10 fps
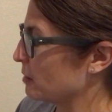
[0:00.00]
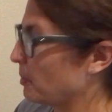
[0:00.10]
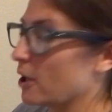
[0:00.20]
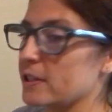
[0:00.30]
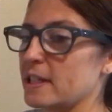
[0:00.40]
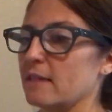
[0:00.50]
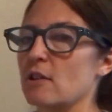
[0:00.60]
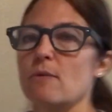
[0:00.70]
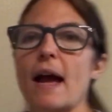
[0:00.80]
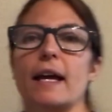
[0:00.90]
parts of
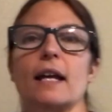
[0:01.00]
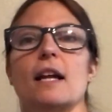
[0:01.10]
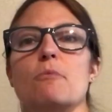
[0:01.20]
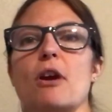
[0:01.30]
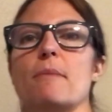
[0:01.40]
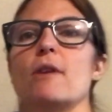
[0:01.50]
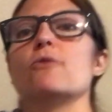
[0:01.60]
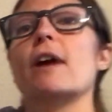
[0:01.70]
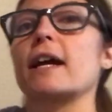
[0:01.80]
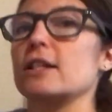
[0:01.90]
the racket. I brought my
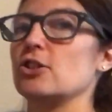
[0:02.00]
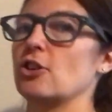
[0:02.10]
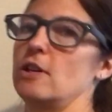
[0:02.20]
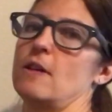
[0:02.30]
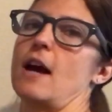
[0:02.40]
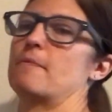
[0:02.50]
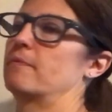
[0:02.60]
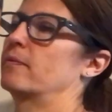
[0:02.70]
own racket to show you that.